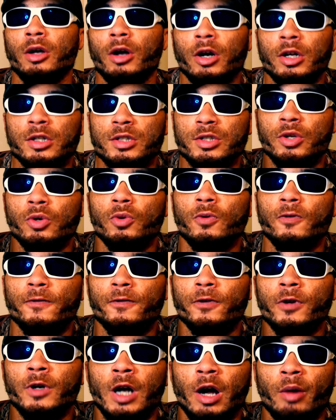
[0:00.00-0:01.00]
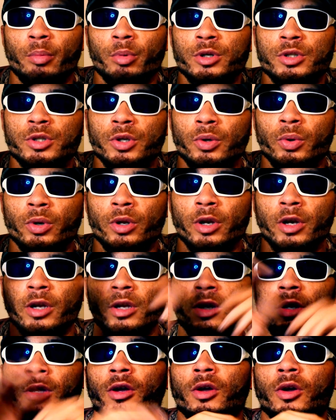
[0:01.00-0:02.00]
a 2 foot
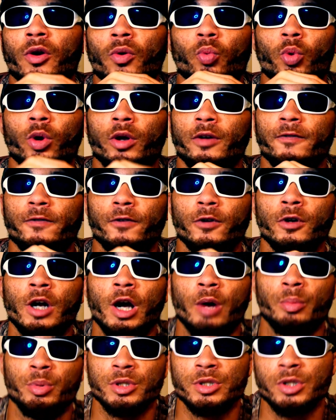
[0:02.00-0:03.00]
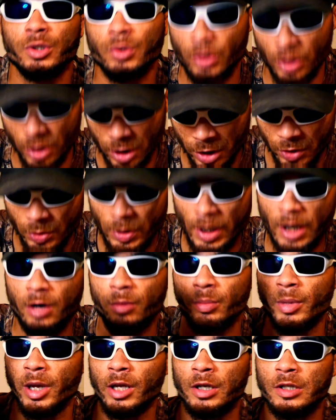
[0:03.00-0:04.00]
opportunity, 1 foot opportunity. You
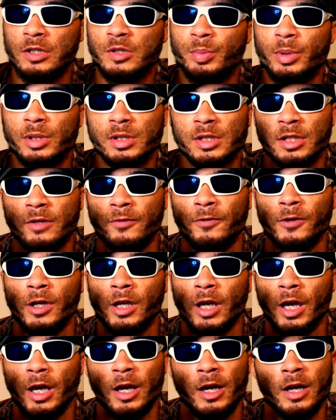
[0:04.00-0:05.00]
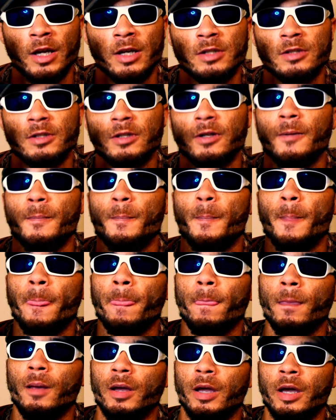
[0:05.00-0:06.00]
gotta make a specific cast
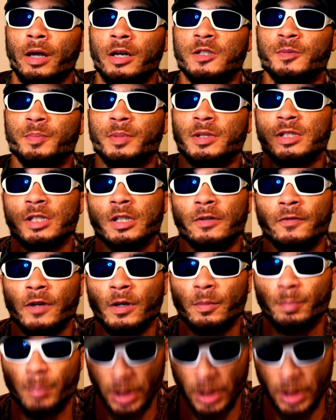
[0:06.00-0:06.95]
at a specific